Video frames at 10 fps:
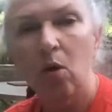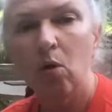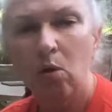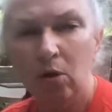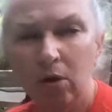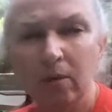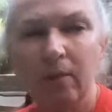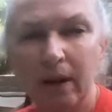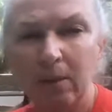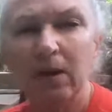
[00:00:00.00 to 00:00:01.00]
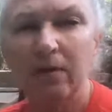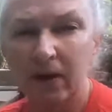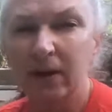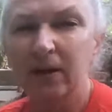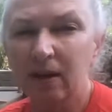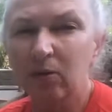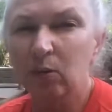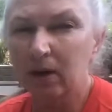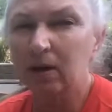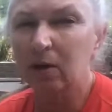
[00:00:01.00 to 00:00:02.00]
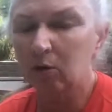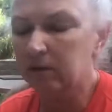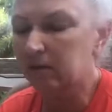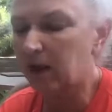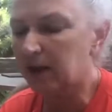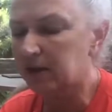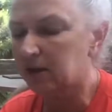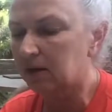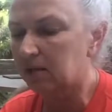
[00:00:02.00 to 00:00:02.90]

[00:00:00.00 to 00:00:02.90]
Or maybe finding another way to lower the velocity.